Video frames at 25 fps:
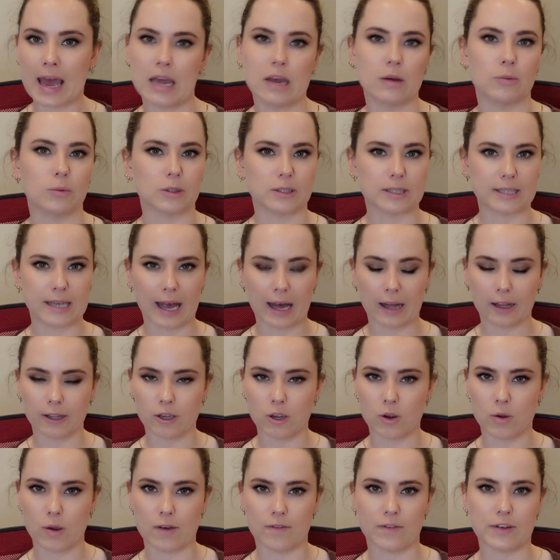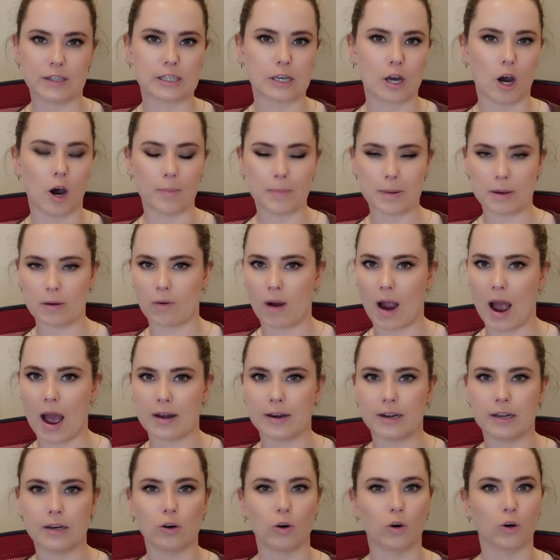It will tell you if it's
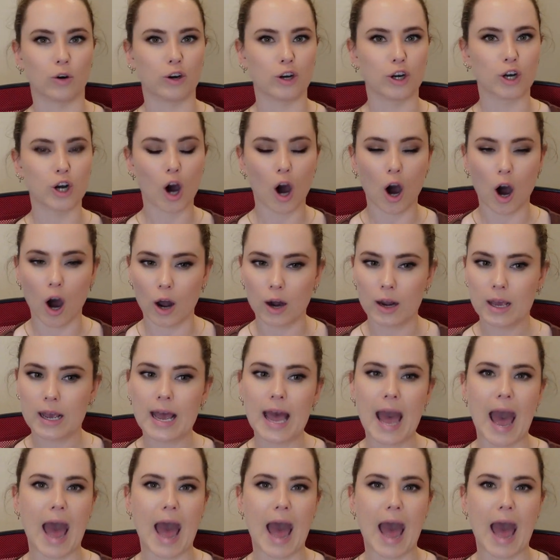copyrighted or not,